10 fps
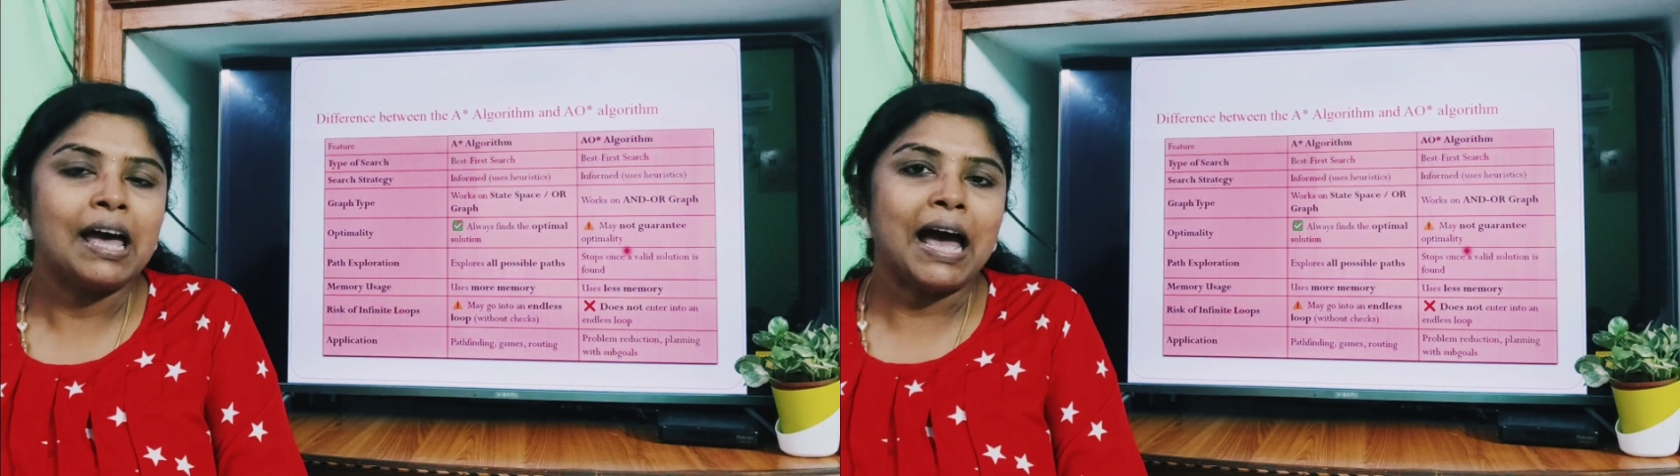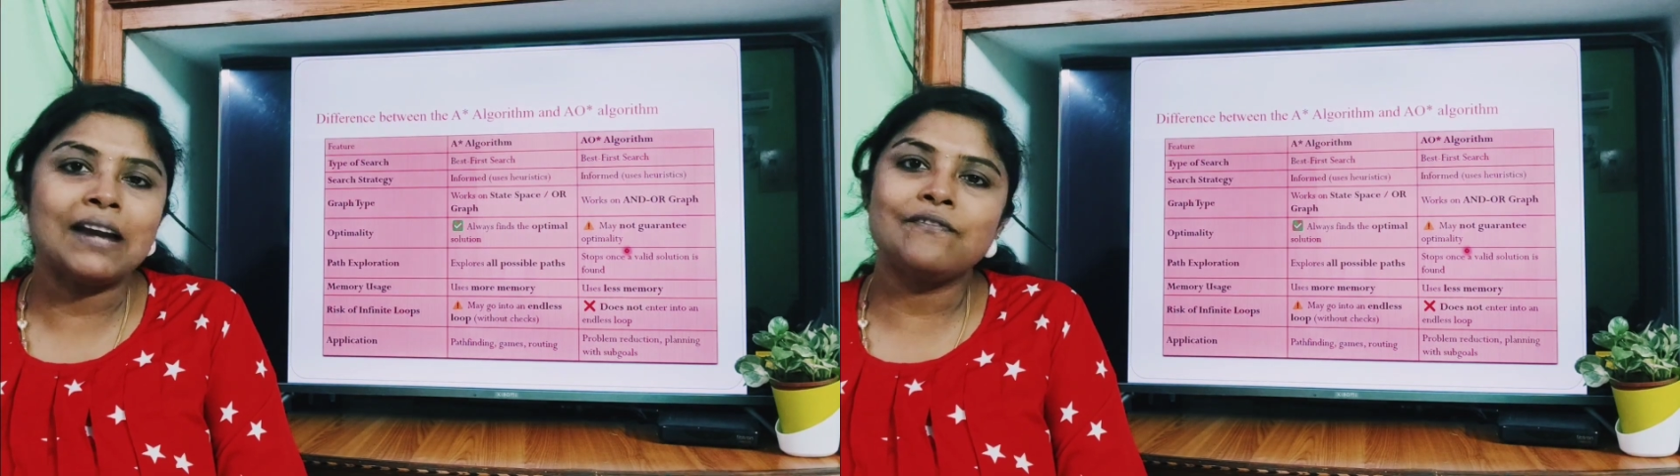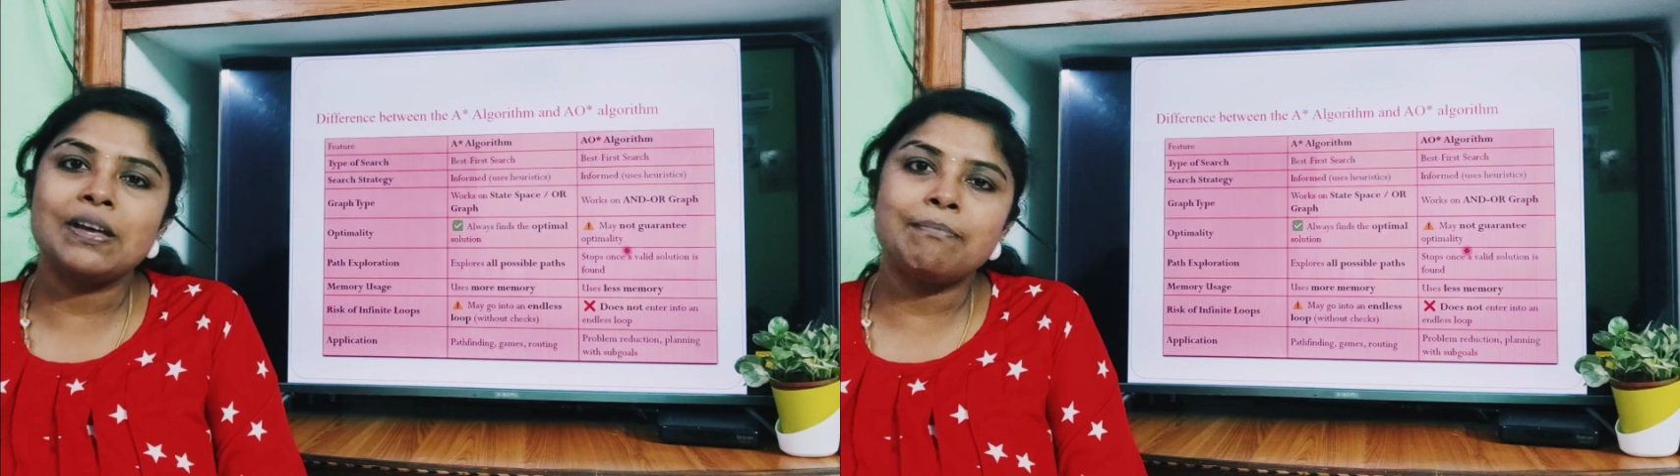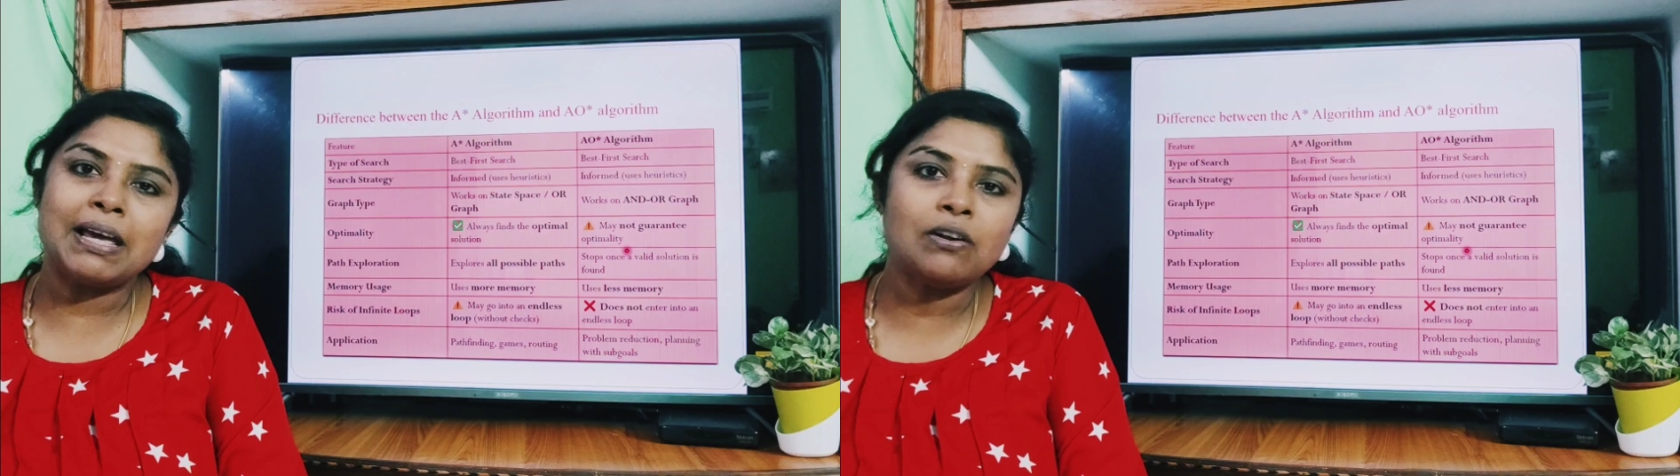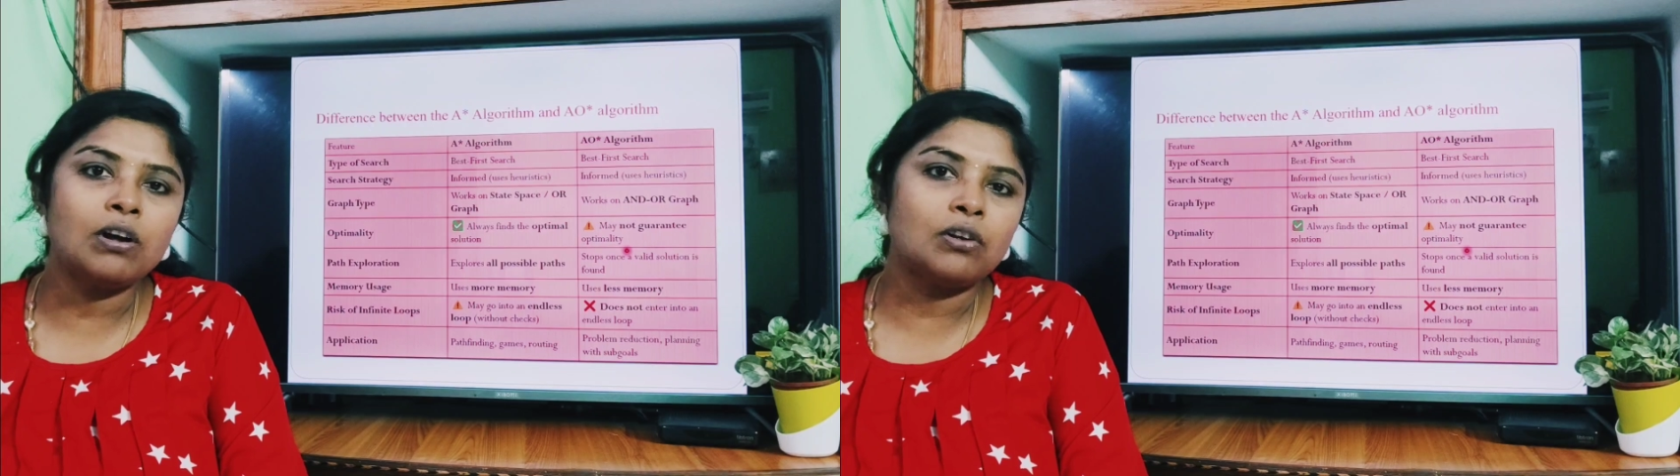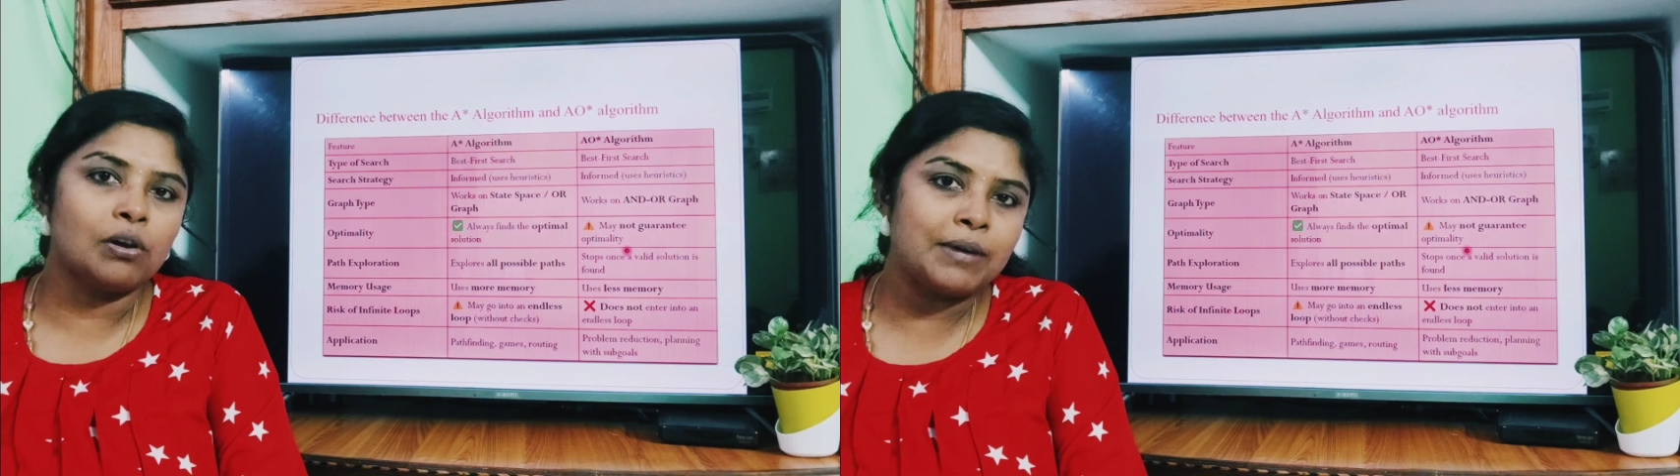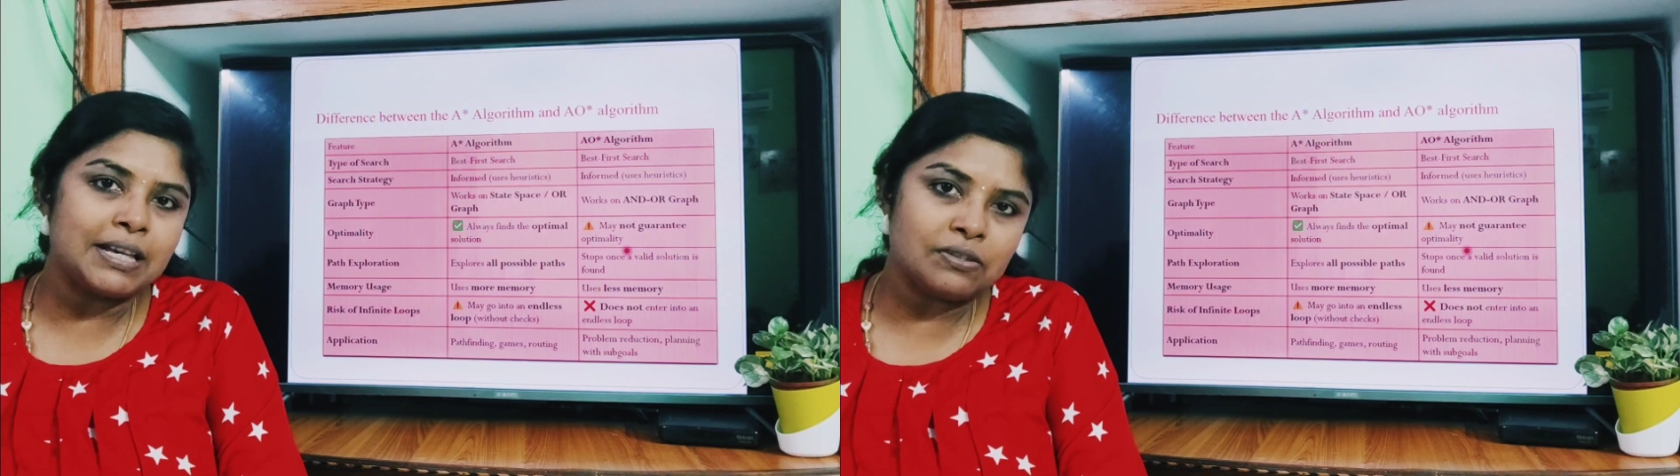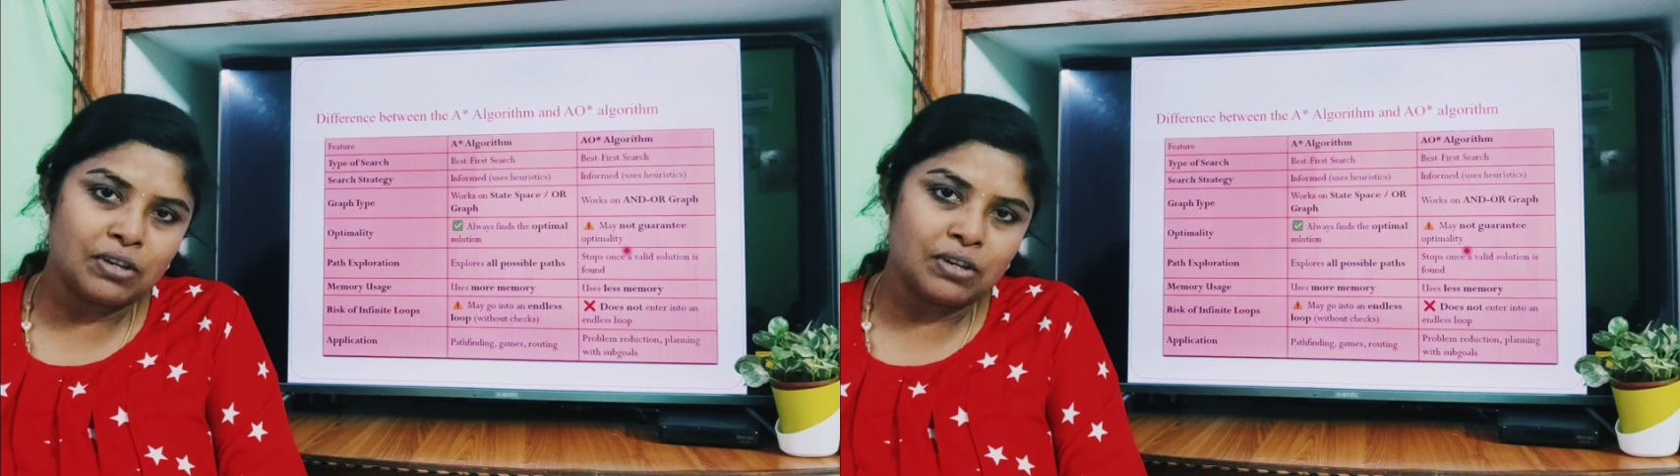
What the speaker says: and we may not always